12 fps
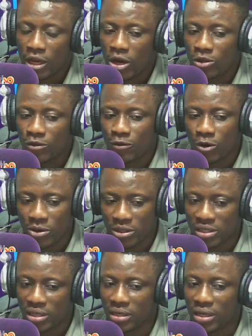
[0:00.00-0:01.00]
On the
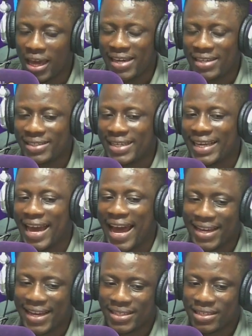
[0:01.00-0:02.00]
14th, Haiti
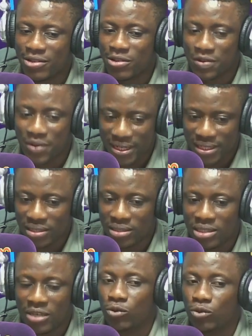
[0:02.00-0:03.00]
gangs threaten
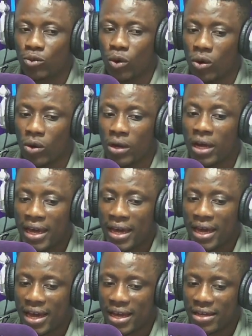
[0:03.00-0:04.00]
civil war
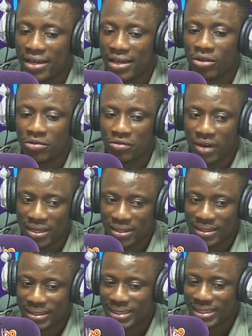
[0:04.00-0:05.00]
as
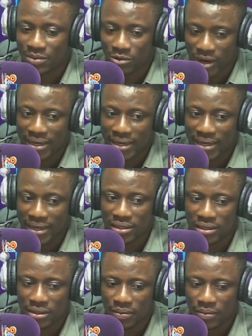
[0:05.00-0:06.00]
unrest spreads.
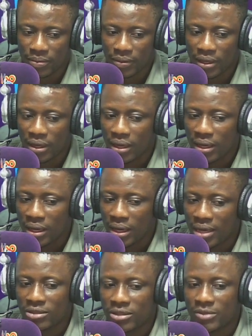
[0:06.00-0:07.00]

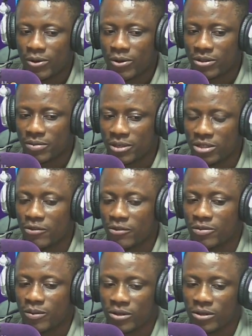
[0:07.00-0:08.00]
And in sports, Minister of
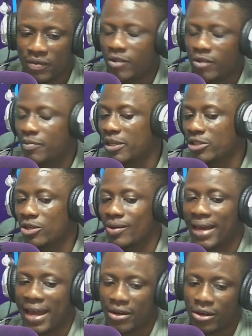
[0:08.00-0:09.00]
Sports Development John
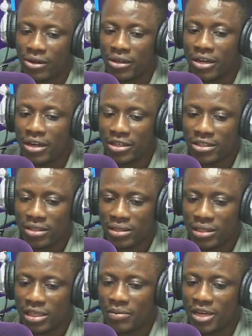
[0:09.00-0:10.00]
Eno urges
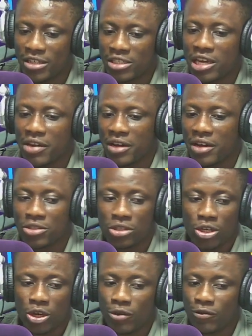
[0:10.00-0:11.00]
Team Nigeria to
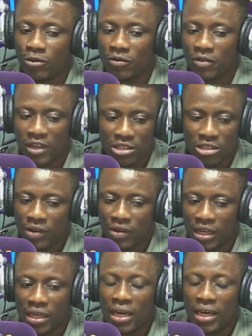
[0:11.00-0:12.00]
go for
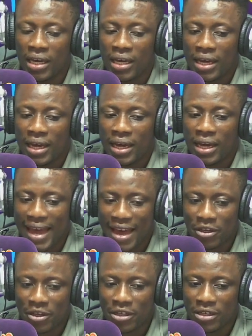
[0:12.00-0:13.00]
victory at
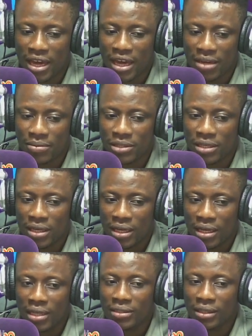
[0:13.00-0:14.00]
African Games
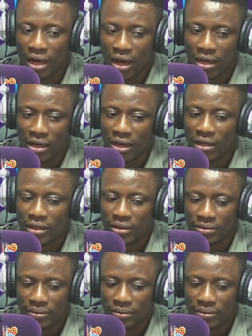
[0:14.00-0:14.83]
in Ghana.